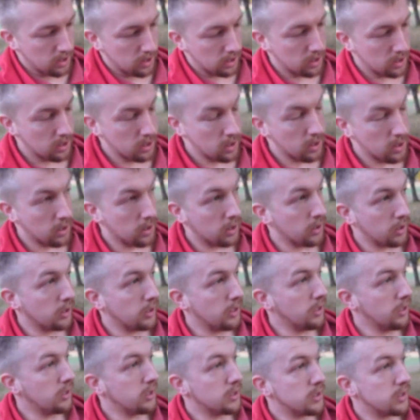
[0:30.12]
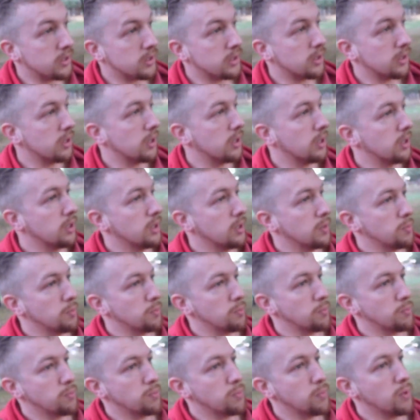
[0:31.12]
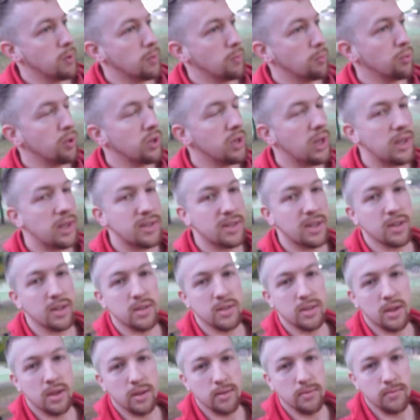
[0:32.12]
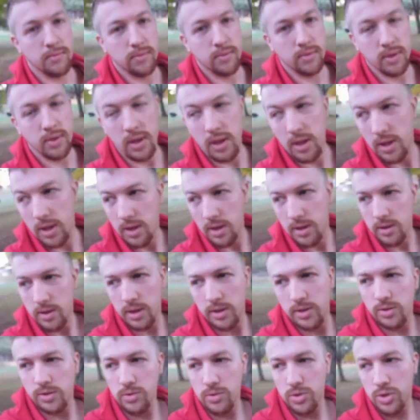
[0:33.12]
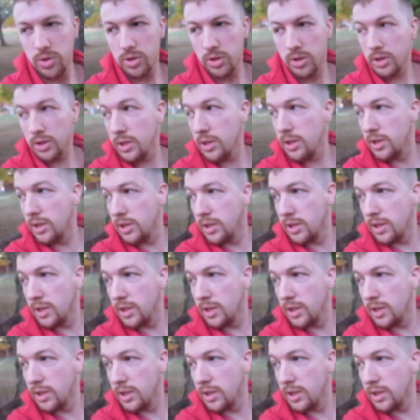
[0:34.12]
It is pretty nice outside. Not too chilly.